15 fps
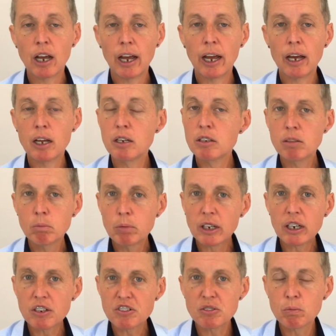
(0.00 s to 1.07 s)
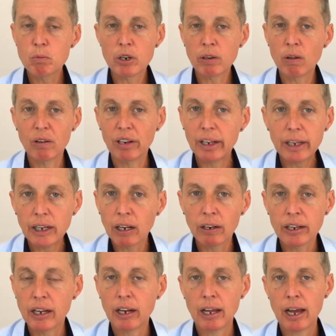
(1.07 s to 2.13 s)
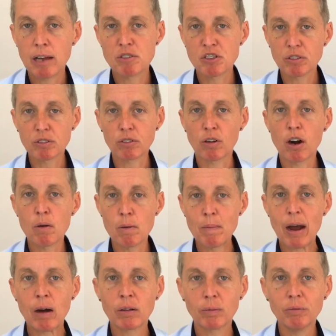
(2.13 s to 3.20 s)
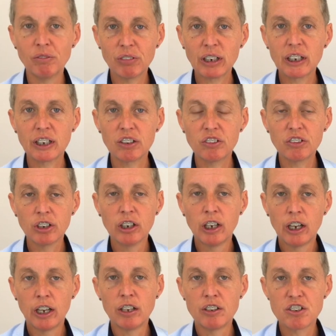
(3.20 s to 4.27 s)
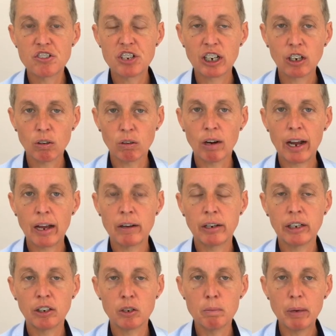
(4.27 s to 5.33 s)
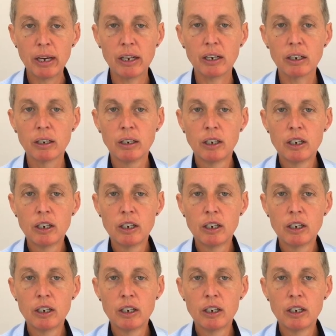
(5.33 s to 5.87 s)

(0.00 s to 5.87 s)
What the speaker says: And because we're not legally allowed to throw amalgam fillings in the sink or out in the bin,